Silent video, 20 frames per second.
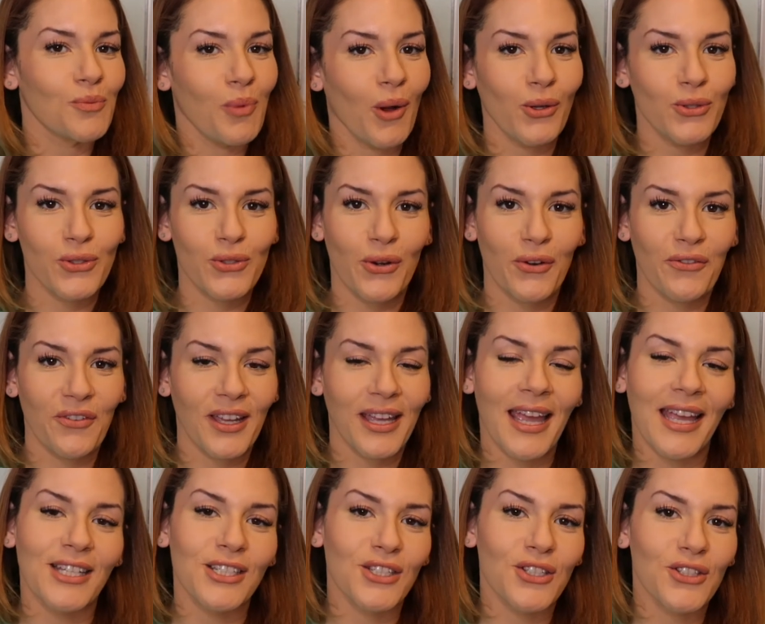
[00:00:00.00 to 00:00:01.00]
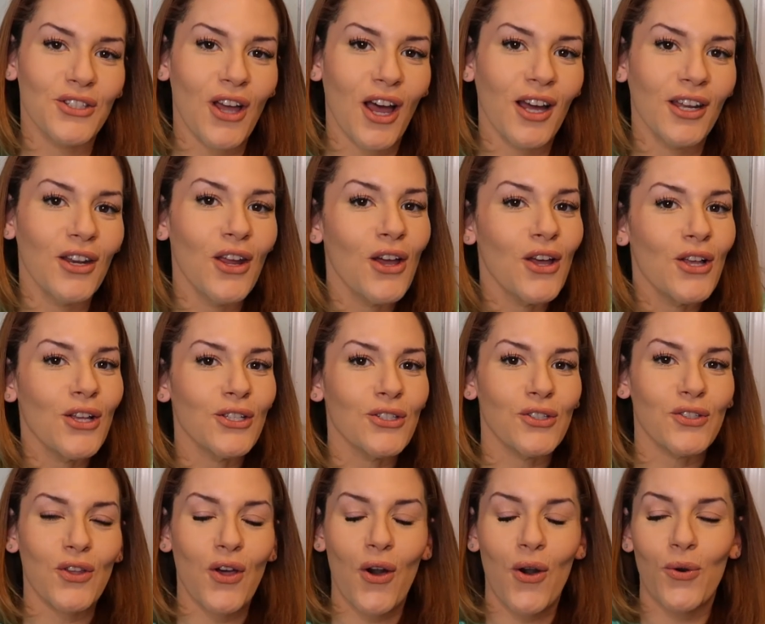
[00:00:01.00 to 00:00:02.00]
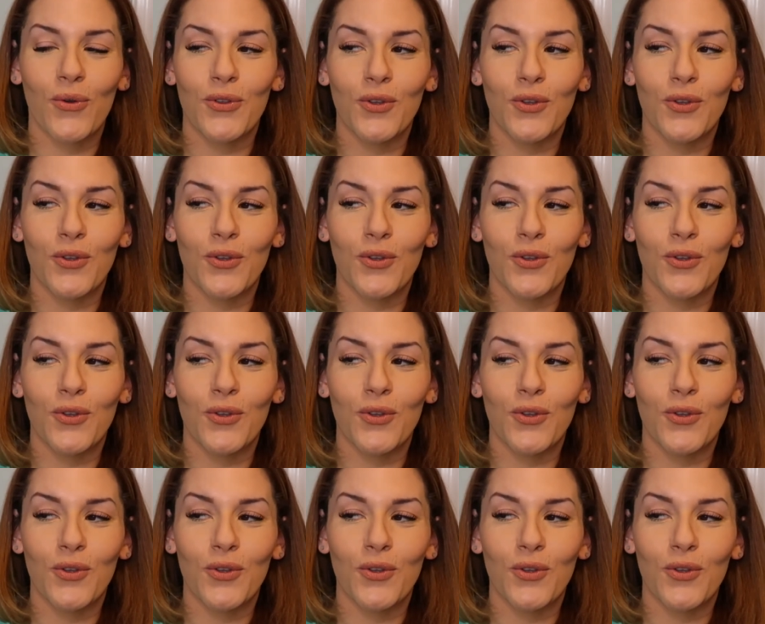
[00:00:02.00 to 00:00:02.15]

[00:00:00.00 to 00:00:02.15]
post notifications on so